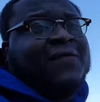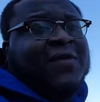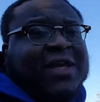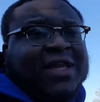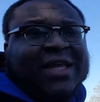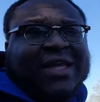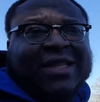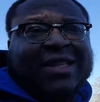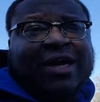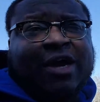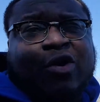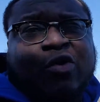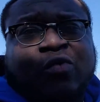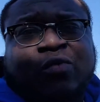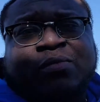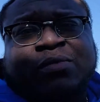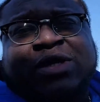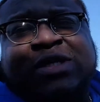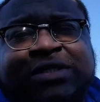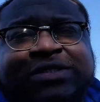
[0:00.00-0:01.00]
feeding the
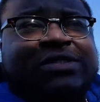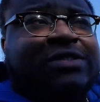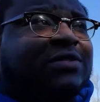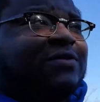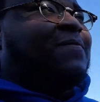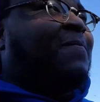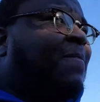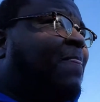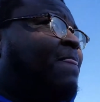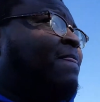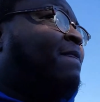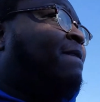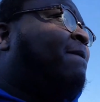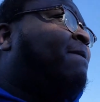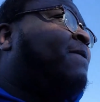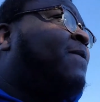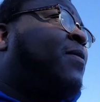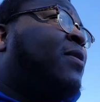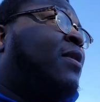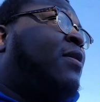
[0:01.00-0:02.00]
homeless,
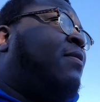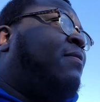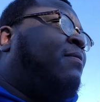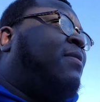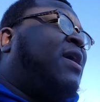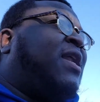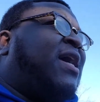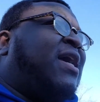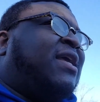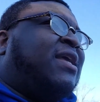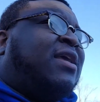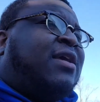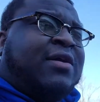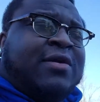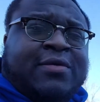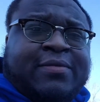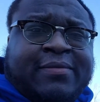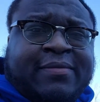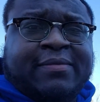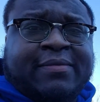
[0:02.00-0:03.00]
but I
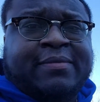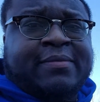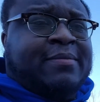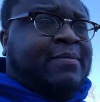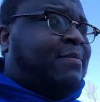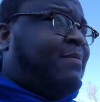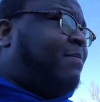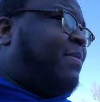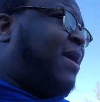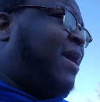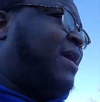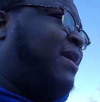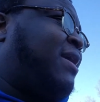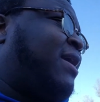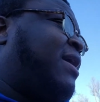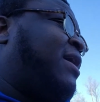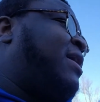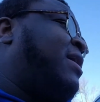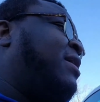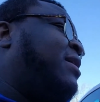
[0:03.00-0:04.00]
am back
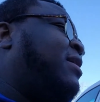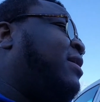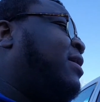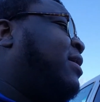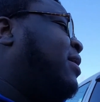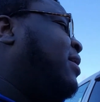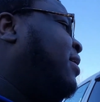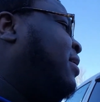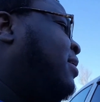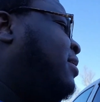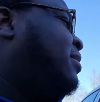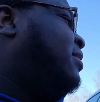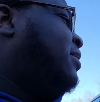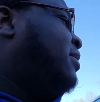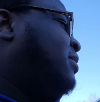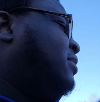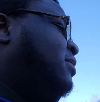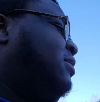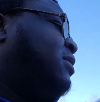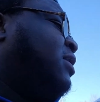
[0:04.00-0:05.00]
at
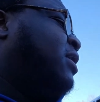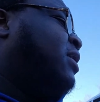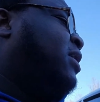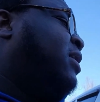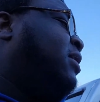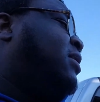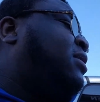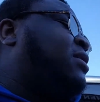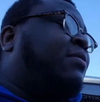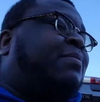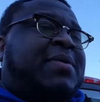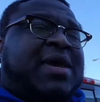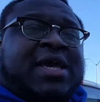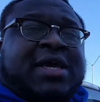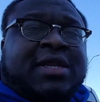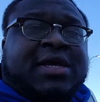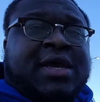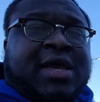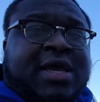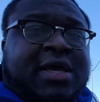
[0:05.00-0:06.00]
the
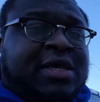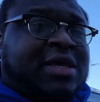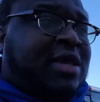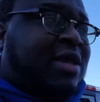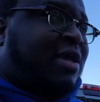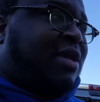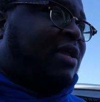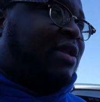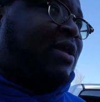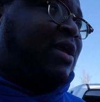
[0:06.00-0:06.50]
incubator, aka the